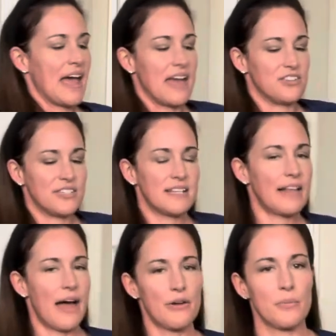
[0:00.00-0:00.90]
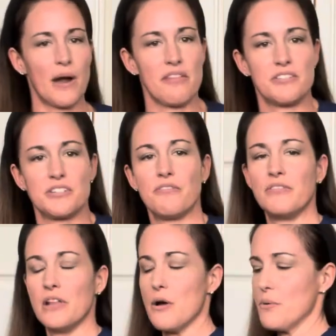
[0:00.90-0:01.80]
and just allow your breath to
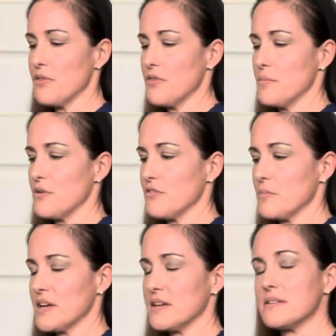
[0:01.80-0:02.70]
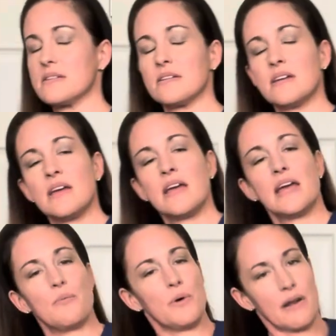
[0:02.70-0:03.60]
flow with the movement
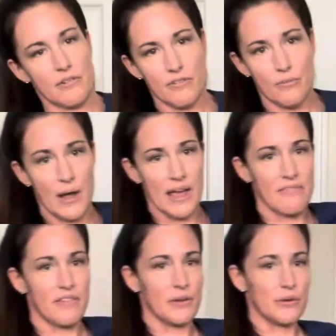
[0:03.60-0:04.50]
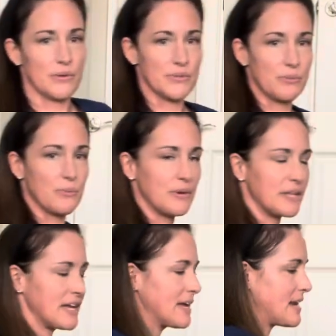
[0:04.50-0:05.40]
in whatever way feels
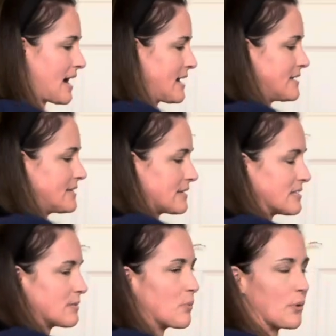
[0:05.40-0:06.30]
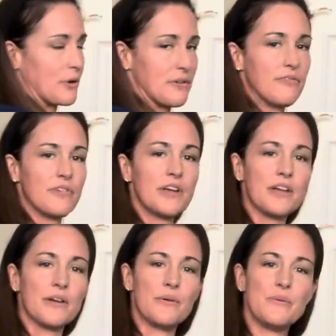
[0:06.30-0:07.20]
really nice and supportive for
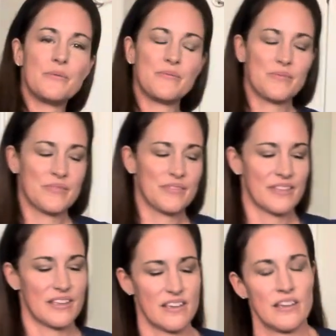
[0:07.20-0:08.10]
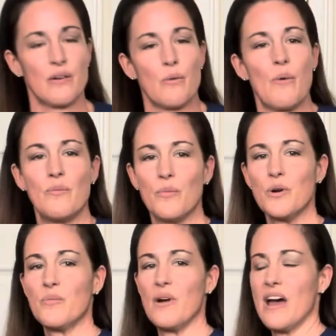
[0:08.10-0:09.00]
you. 1
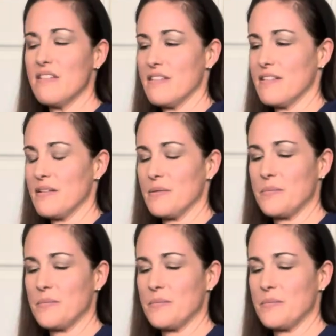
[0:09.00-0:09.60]
more breath.